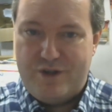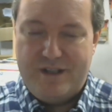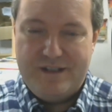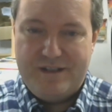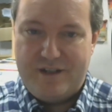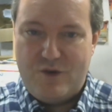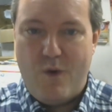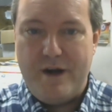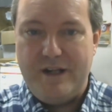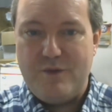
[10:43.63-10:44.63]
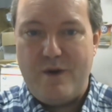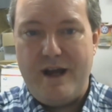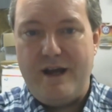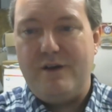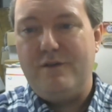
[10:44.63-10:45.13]
this is a
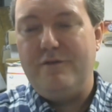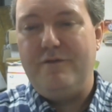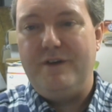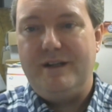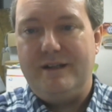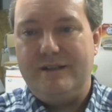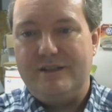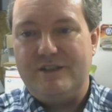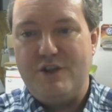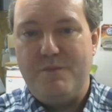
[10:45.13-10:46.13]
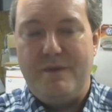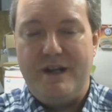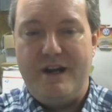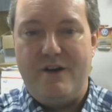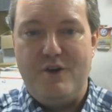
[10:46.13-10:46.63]
2012 super,
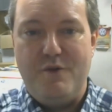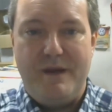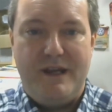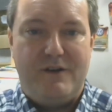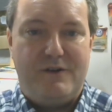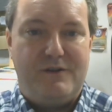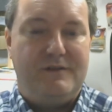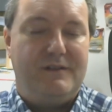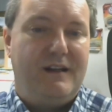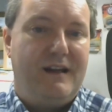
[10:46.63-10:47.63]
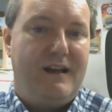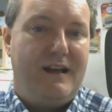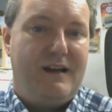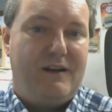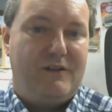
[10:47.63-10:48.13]
you know, new Beetle,
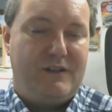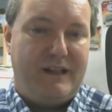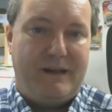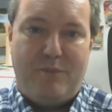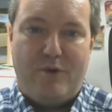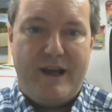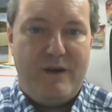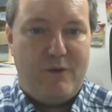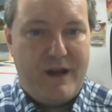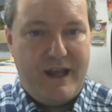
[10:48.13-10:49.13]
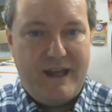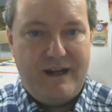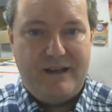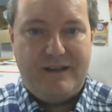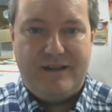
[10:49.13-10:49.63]
like bright
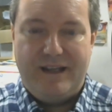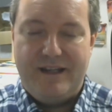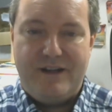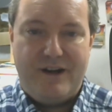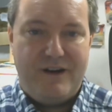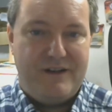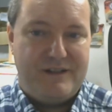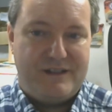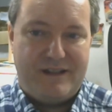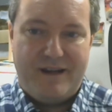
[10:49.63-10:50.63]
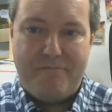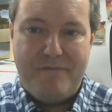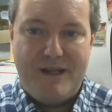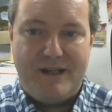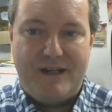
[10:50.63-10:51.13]
red. Interior is like
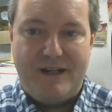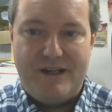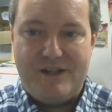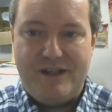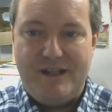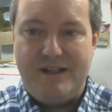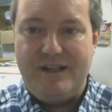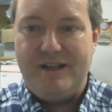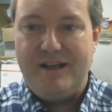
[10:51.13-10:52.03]
mint condition.